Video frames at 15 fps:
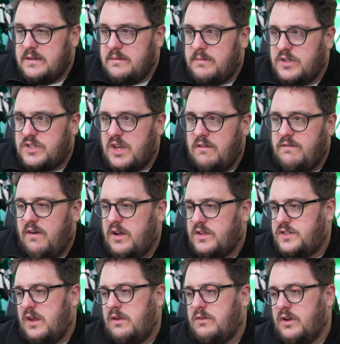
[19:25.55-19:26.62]
but so far
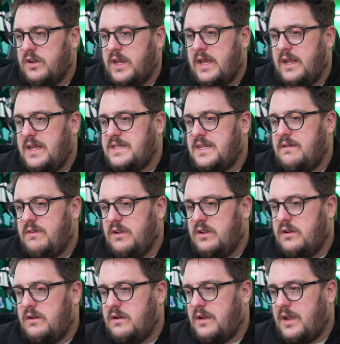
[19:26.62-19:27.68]
so good. Now let's have a
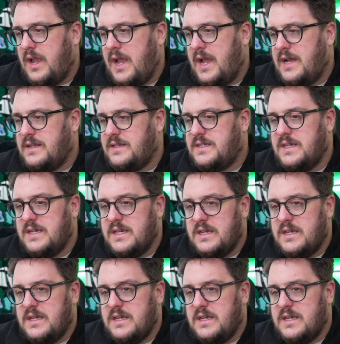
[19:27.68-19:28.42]
look at